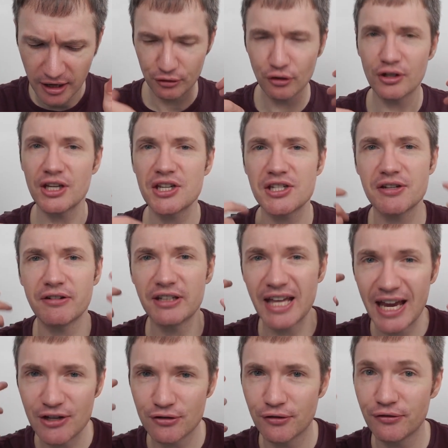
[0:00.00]
Not necessarily
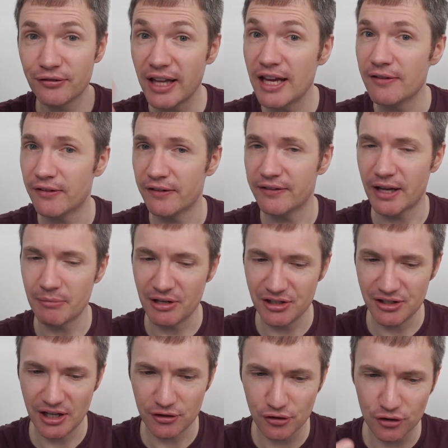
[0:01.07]
the hazelnut flavour, if that
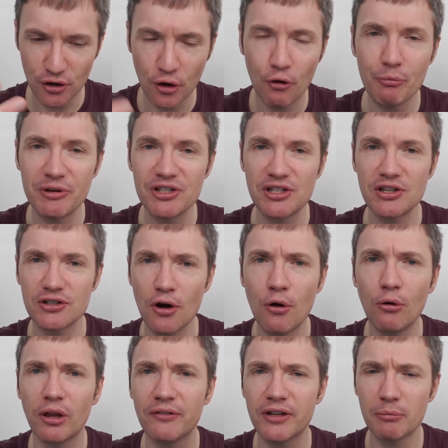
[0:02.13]
makes sense, just the whole biscuit as a
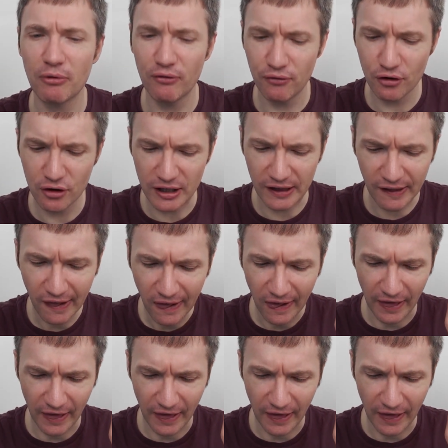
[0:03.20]
whole. I think I preferred it.